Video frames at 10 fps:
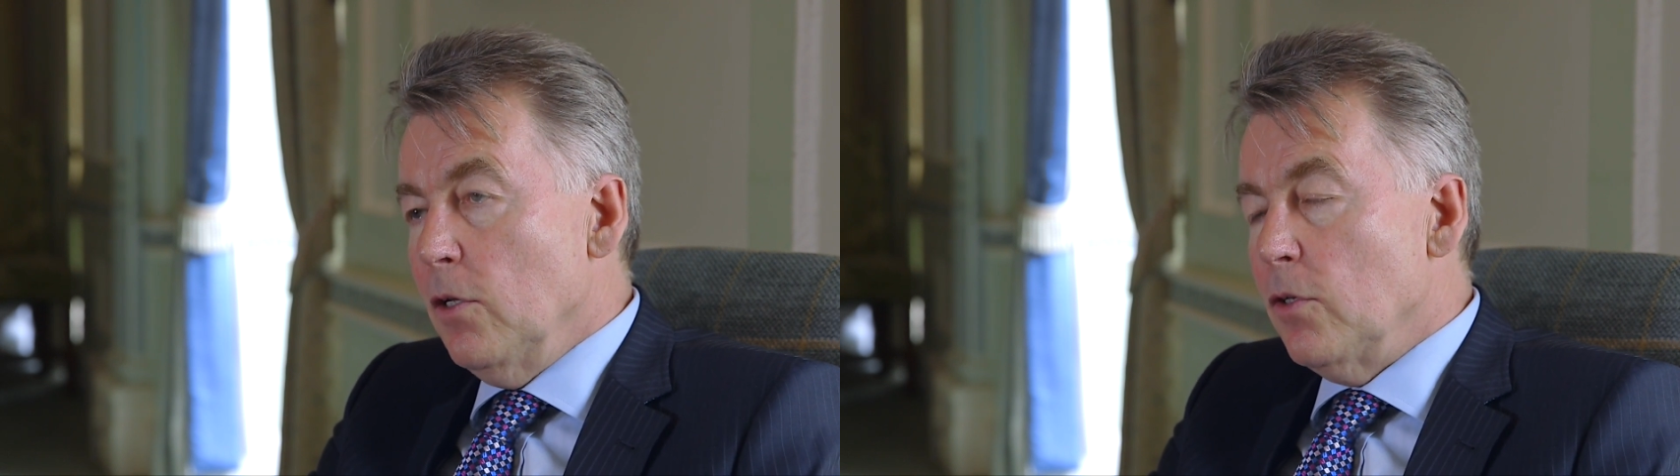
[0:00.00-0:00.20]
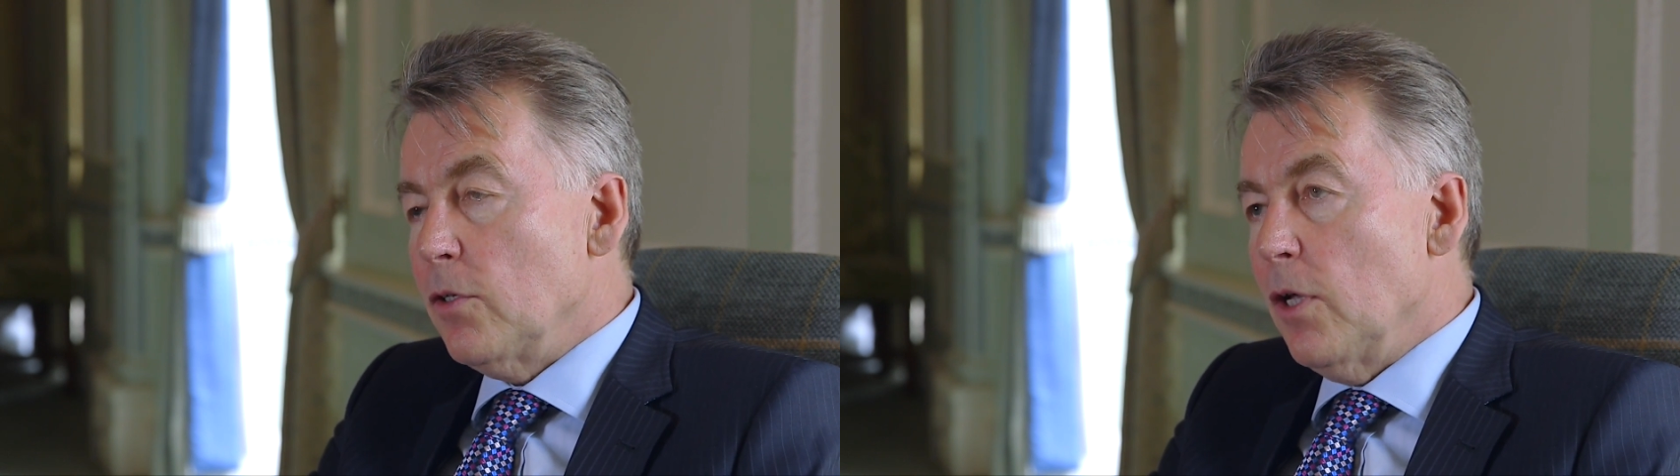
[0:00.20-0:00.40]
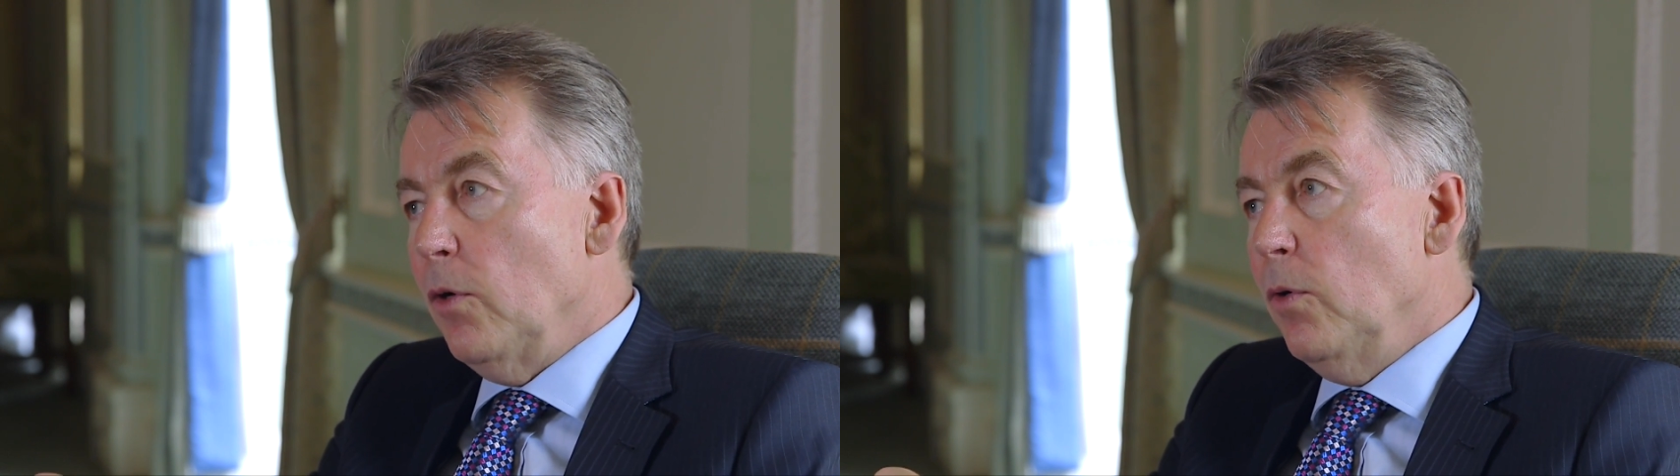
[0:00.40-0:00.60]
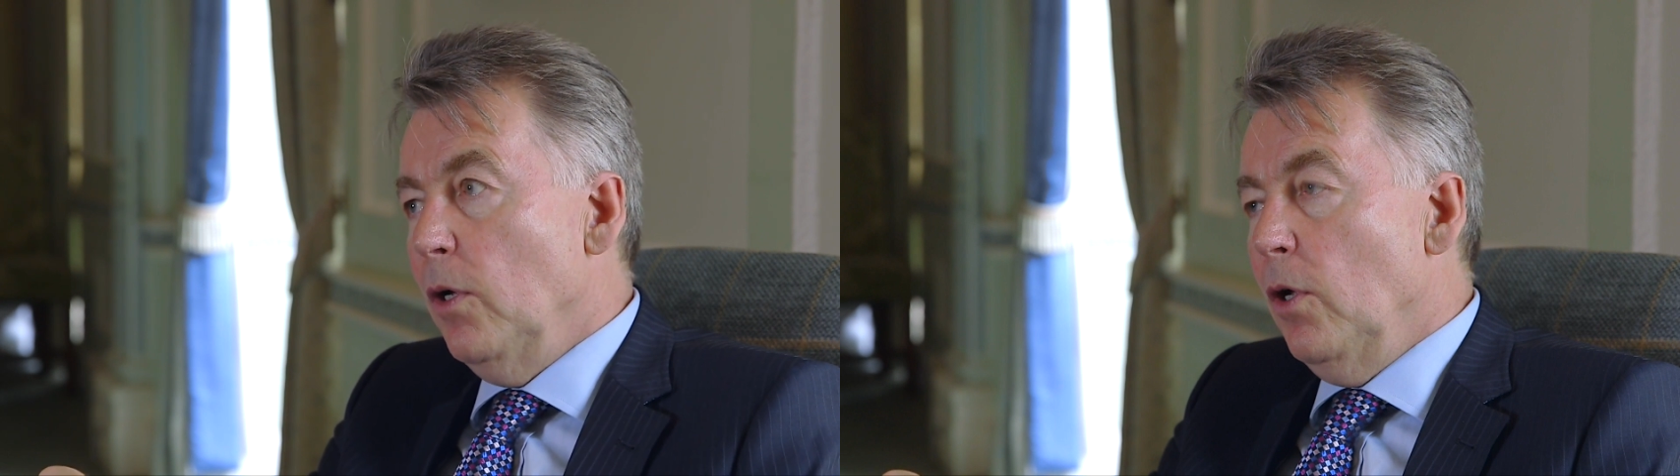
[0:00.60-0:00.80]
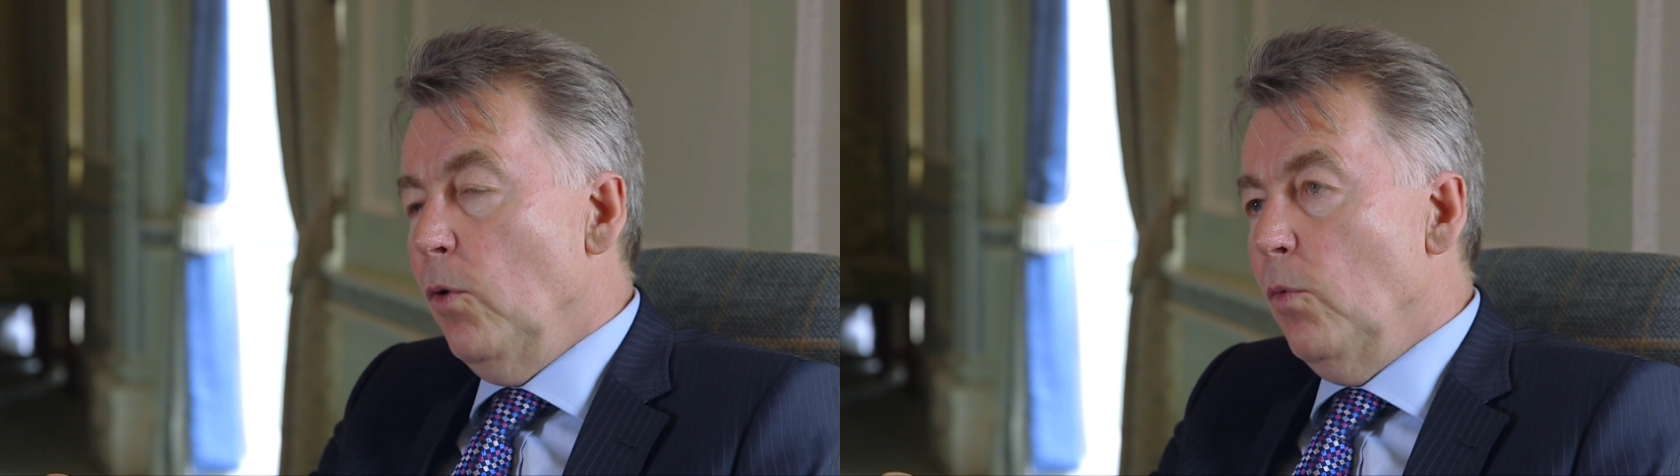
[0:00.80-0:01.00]
So
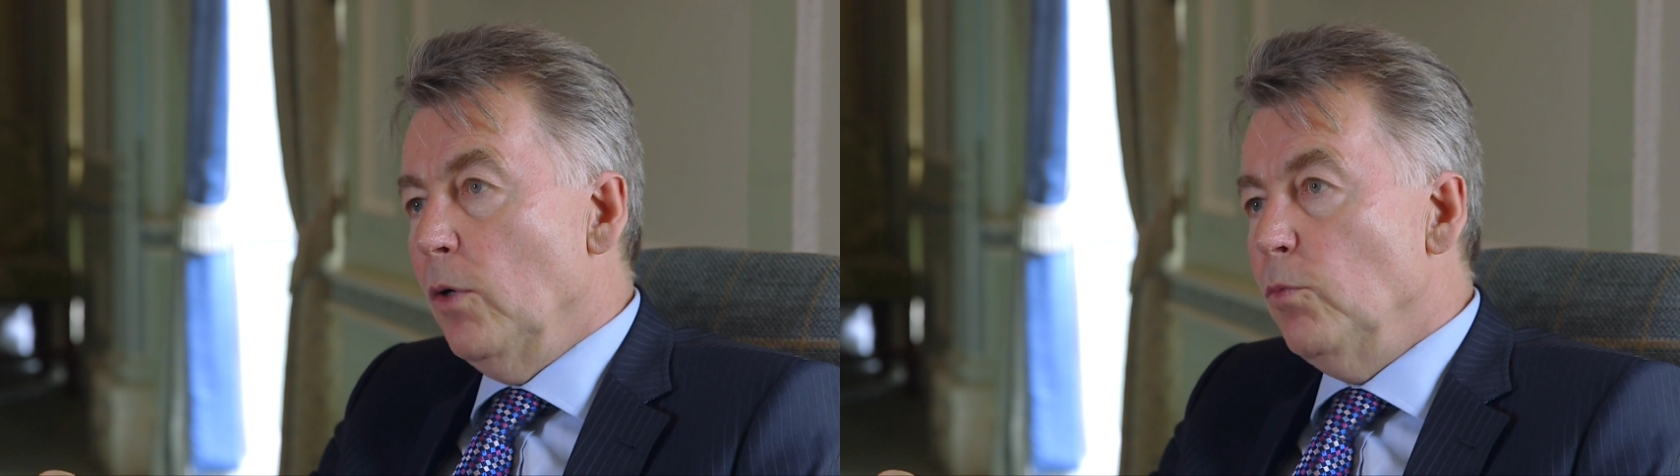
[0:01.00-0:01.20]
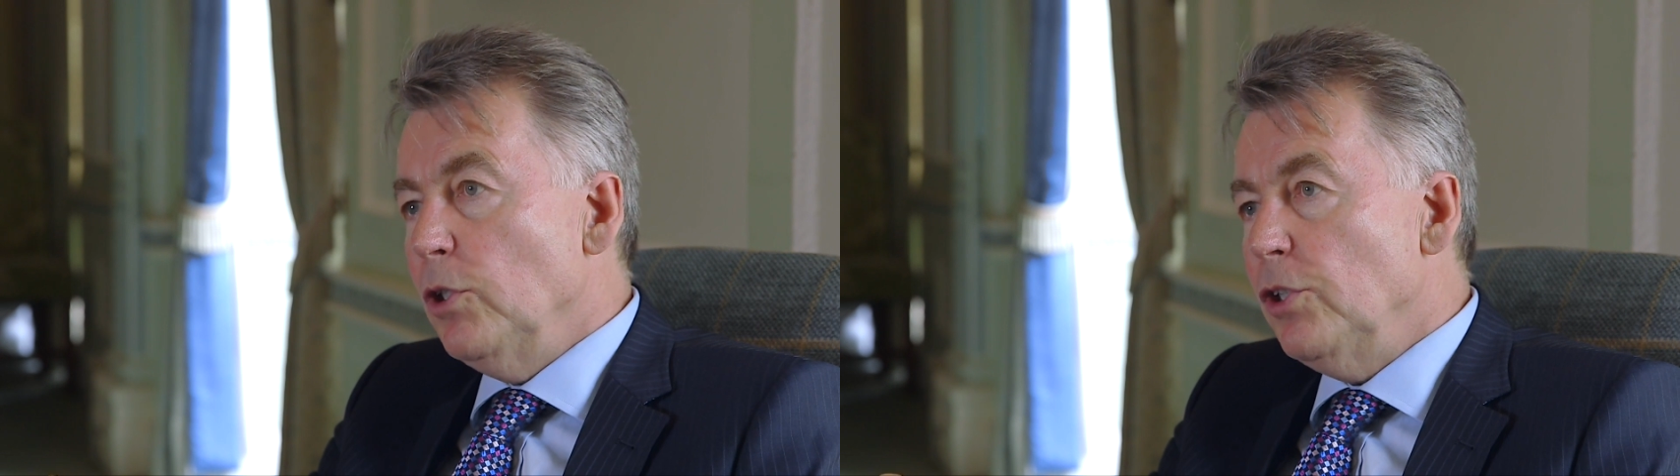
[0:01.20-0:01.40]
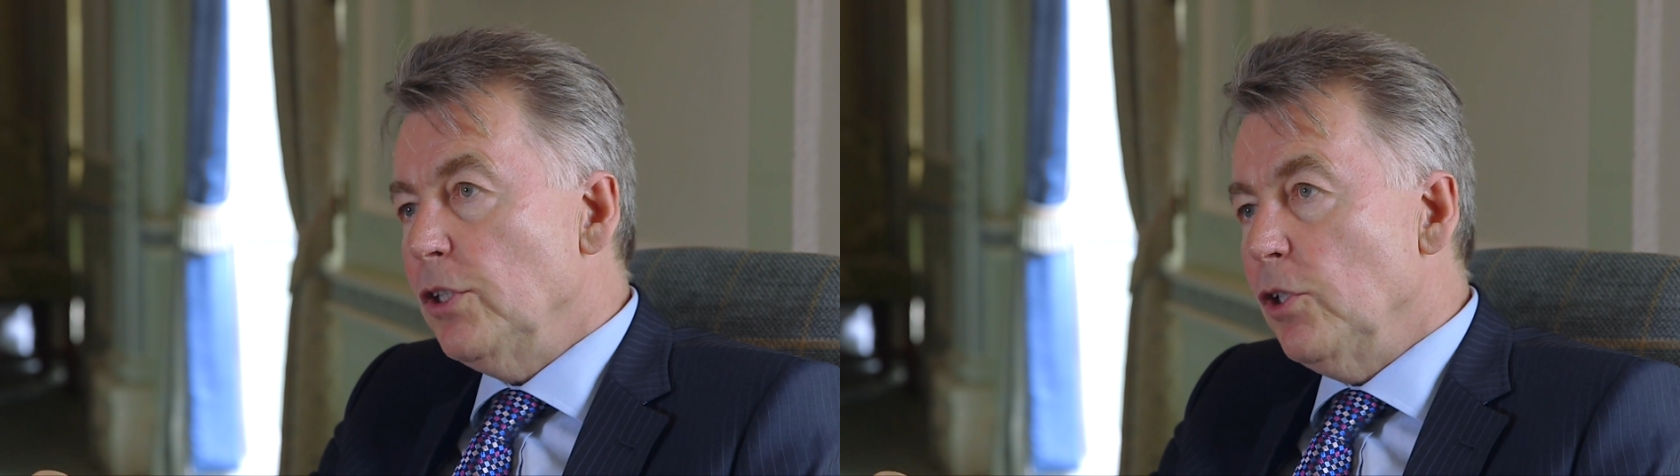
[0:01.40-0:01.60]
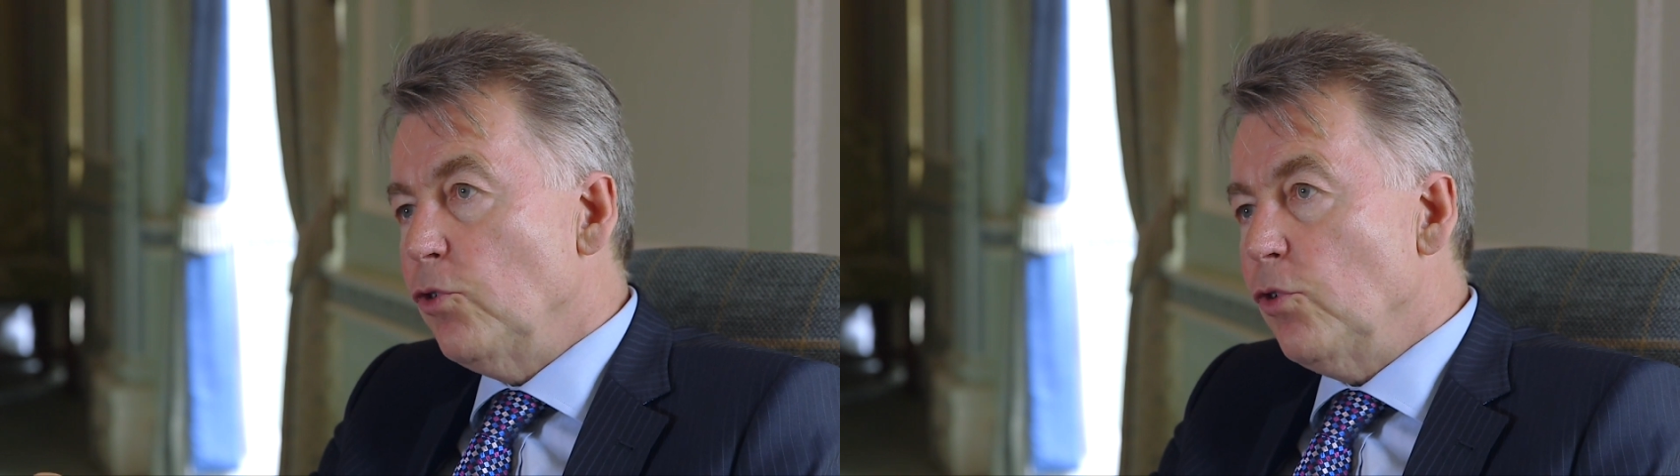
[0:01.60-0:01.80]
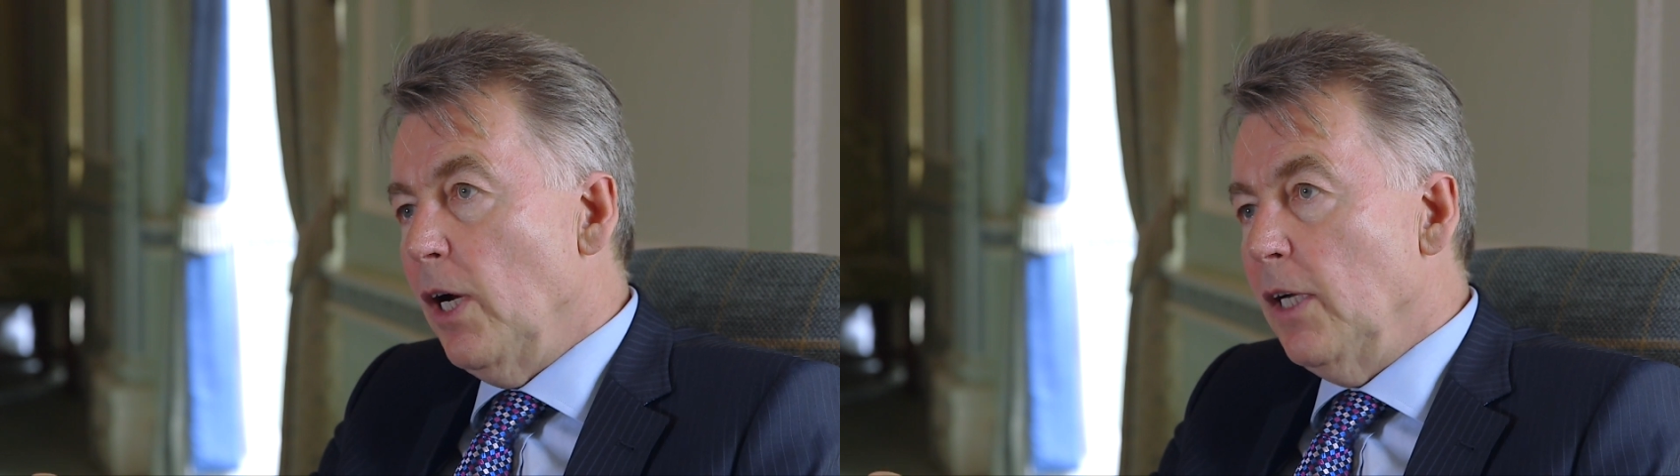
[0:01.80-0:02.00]
one wishes to
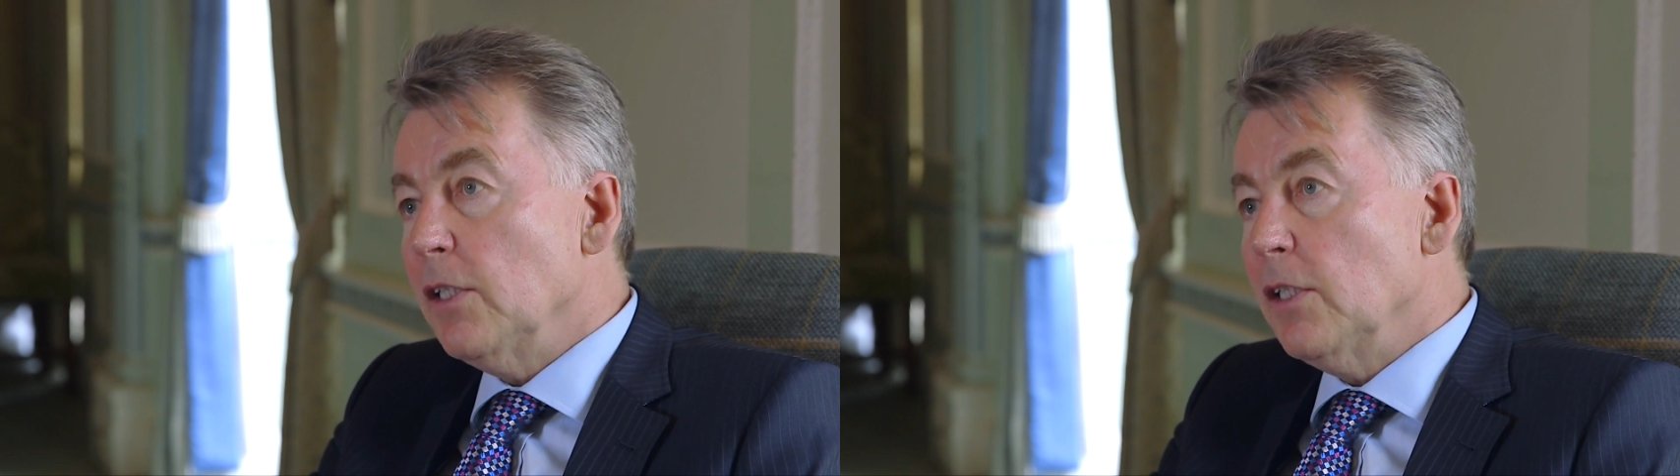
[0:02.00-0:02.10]
try